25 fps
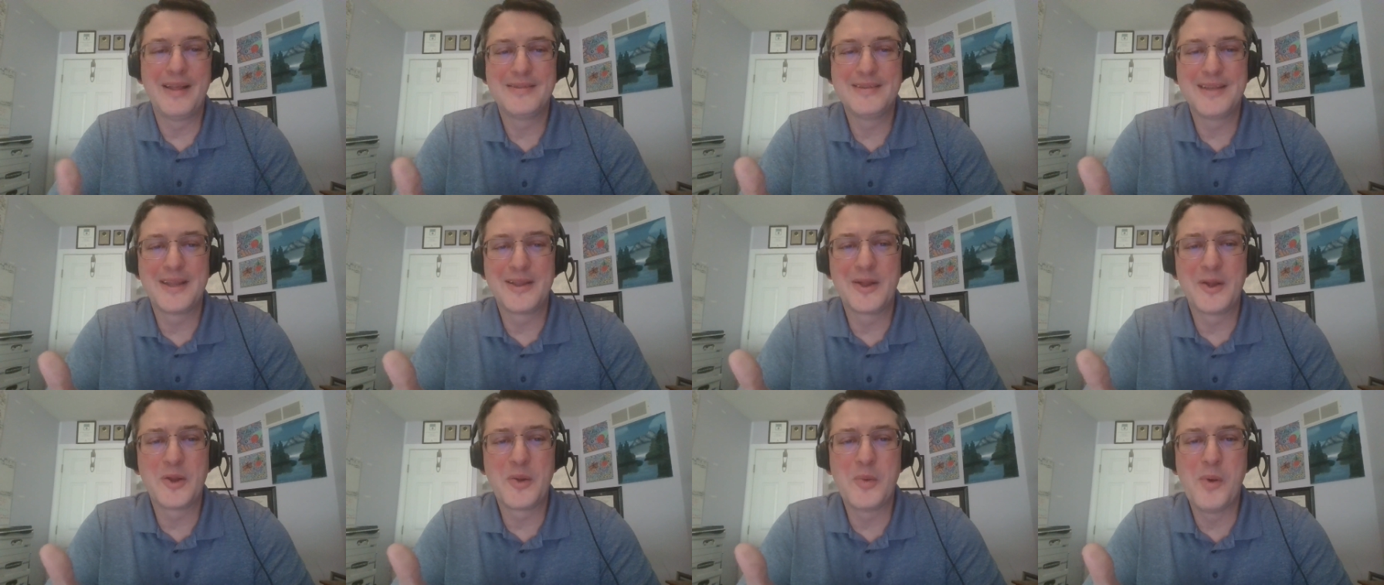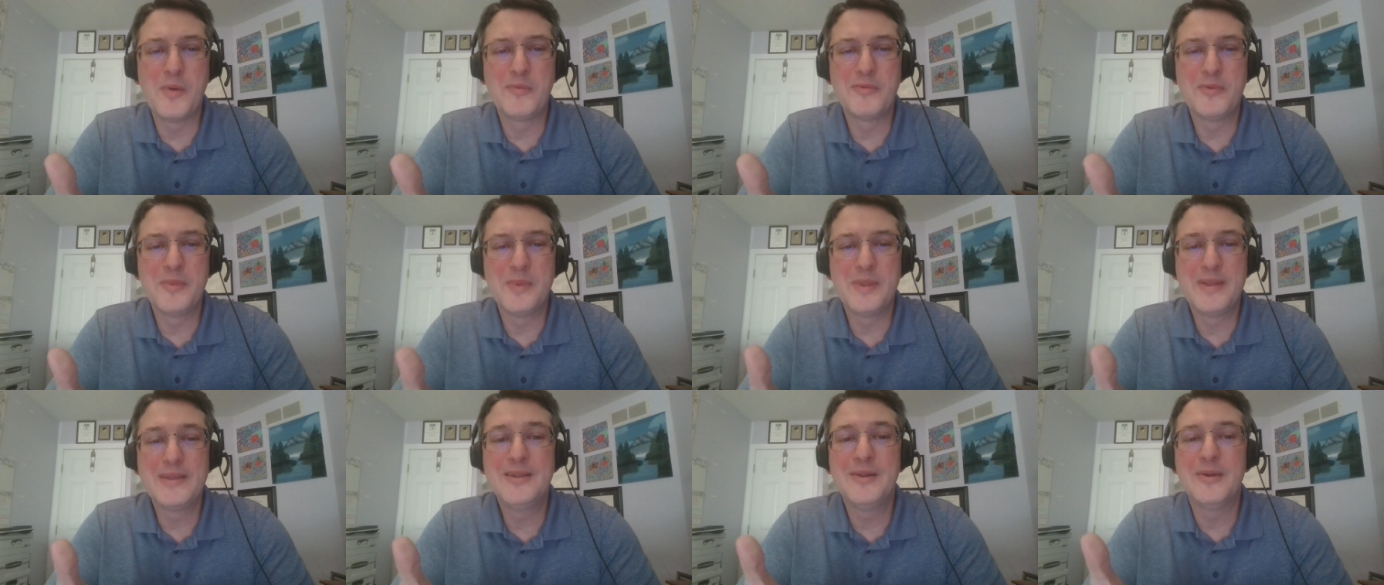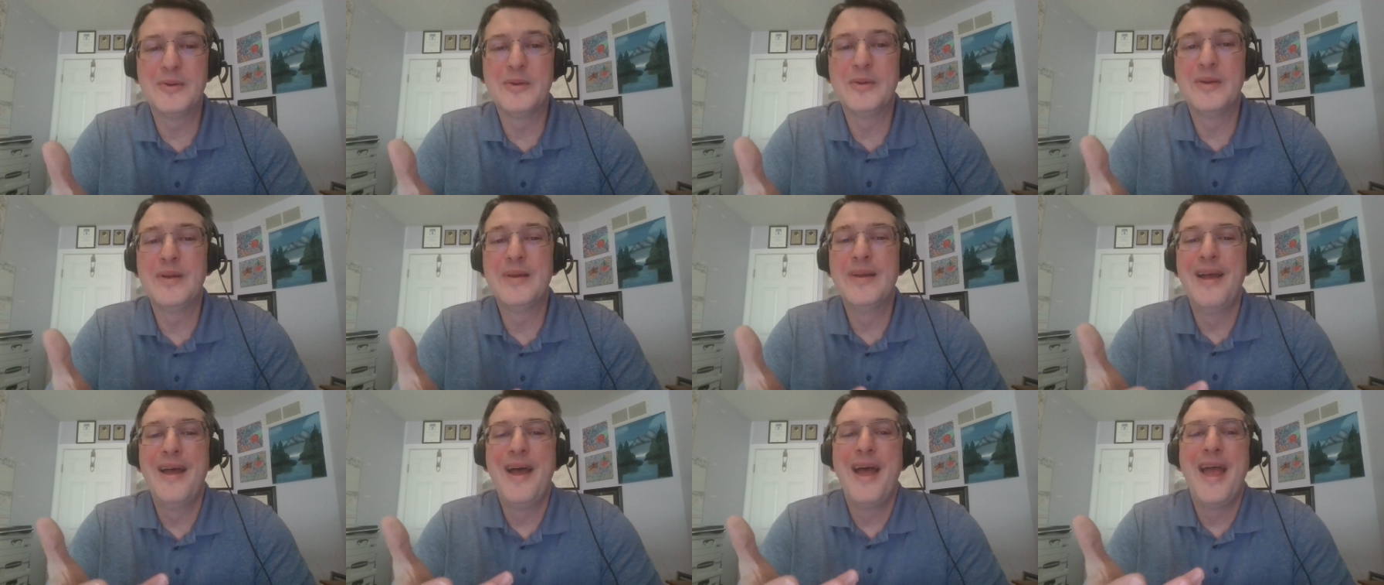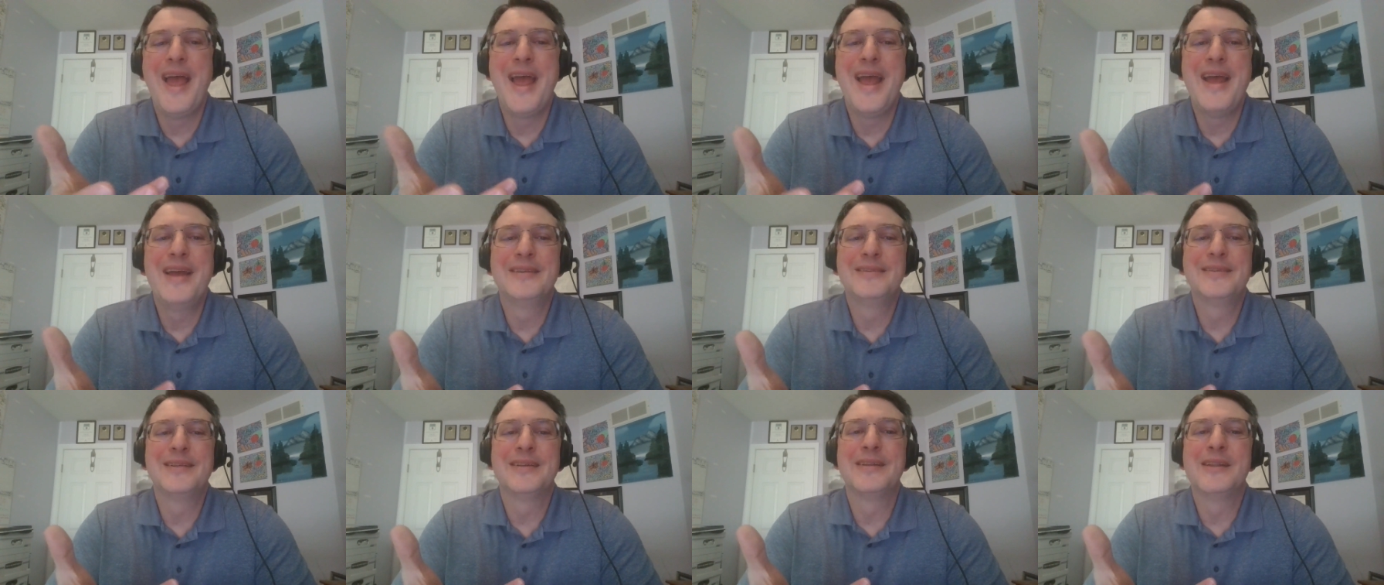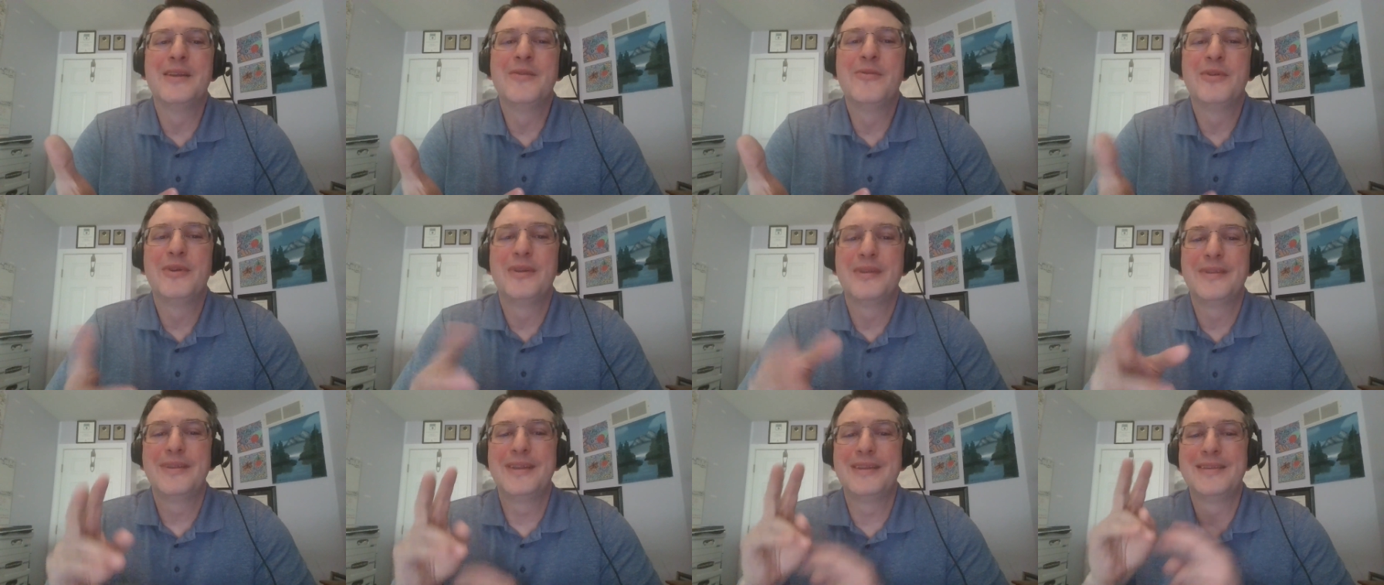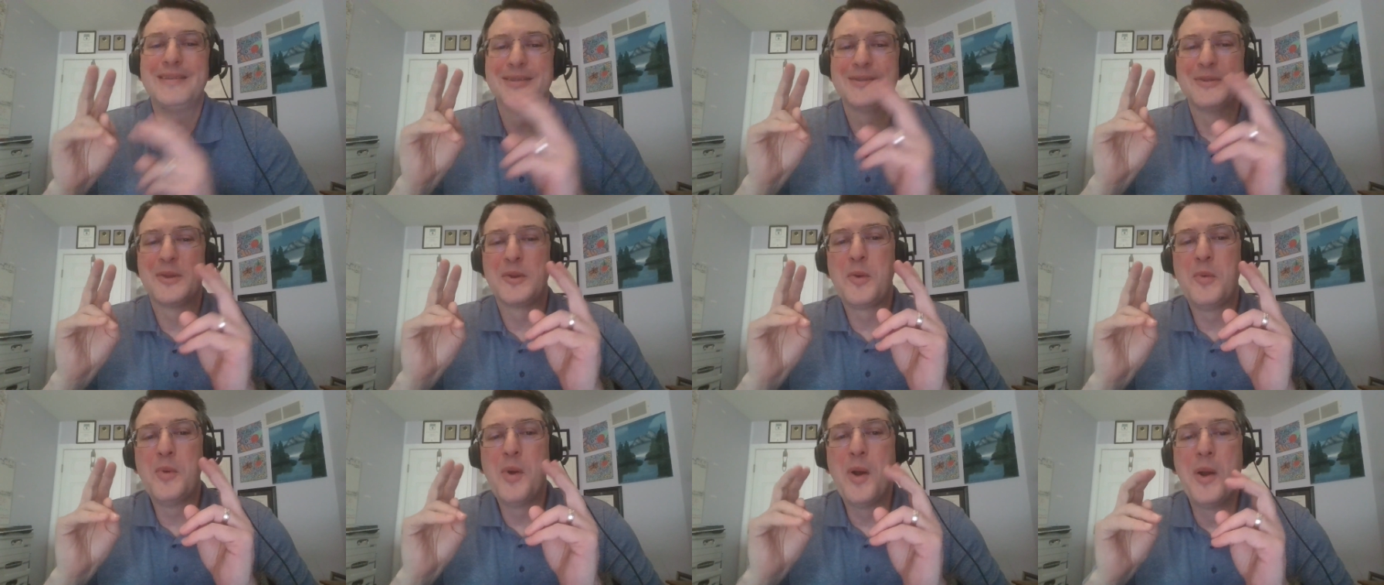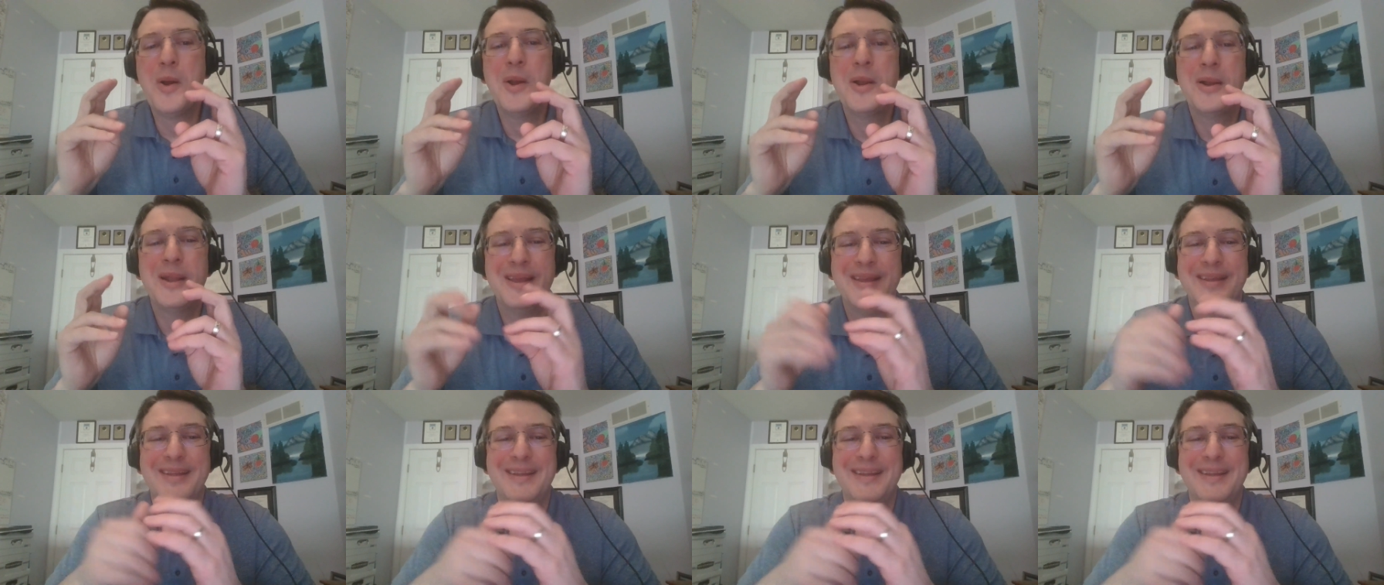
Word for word: take a quote from, you know, a, a significant, this is a quote,